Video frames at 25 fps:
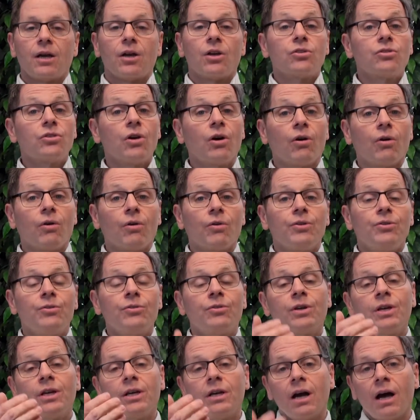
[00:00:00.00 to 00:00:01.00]
So
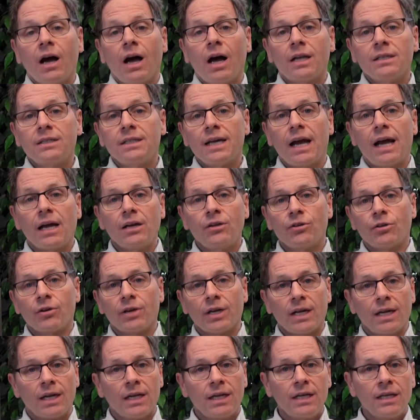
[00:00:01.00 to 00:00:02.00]
you can contact your
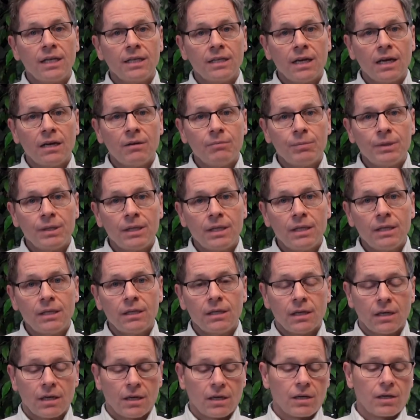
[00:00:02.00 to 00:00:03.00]
heating
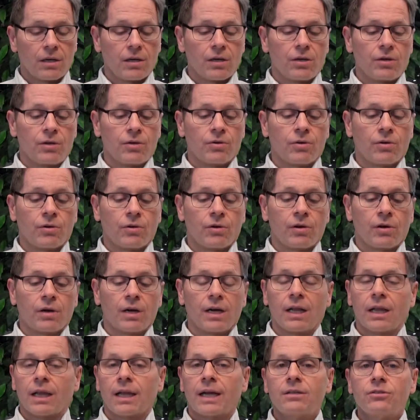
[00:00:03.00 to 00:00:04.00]
company,
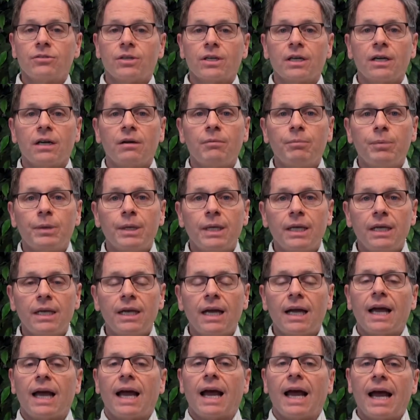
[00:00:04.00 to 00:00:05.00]
your electric
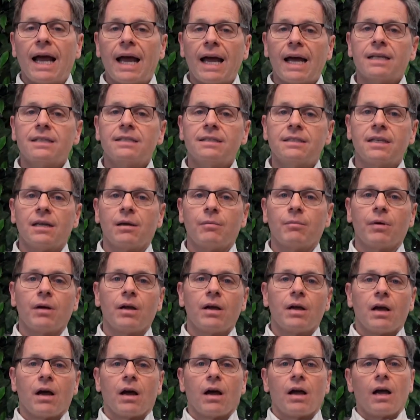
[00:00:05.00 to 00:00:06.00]
company, ask them,
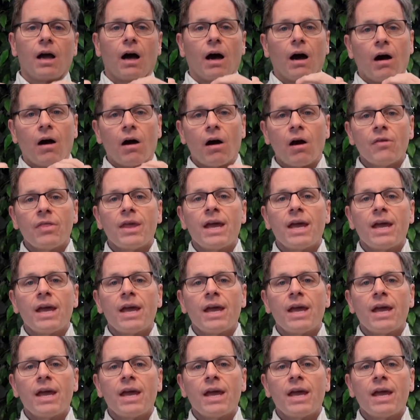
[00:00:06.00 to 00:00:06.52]
are